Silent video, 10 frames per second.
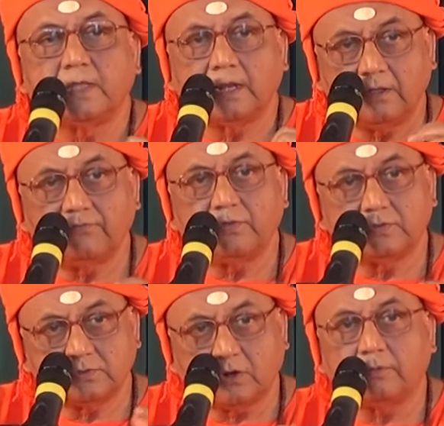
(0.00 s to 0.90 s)
And if we
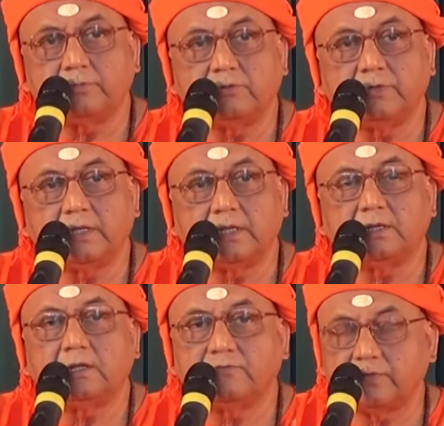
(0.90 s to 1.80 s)
stop doing
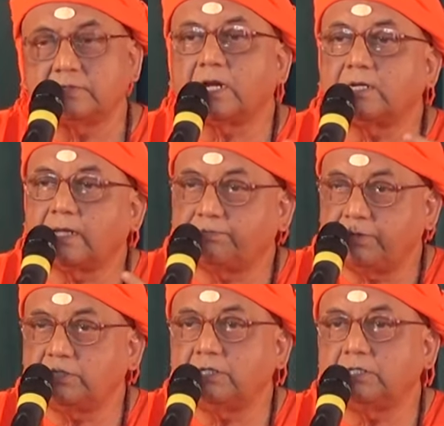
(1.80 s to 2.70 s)
it, if we start
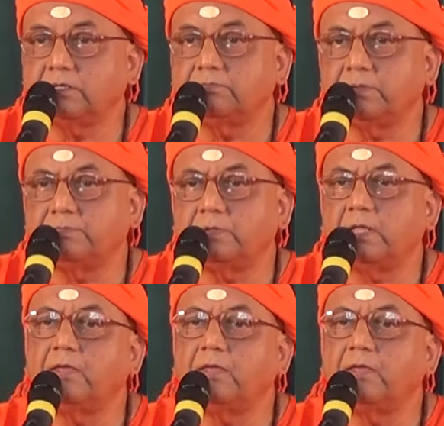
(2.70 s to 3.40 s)
appreciating people,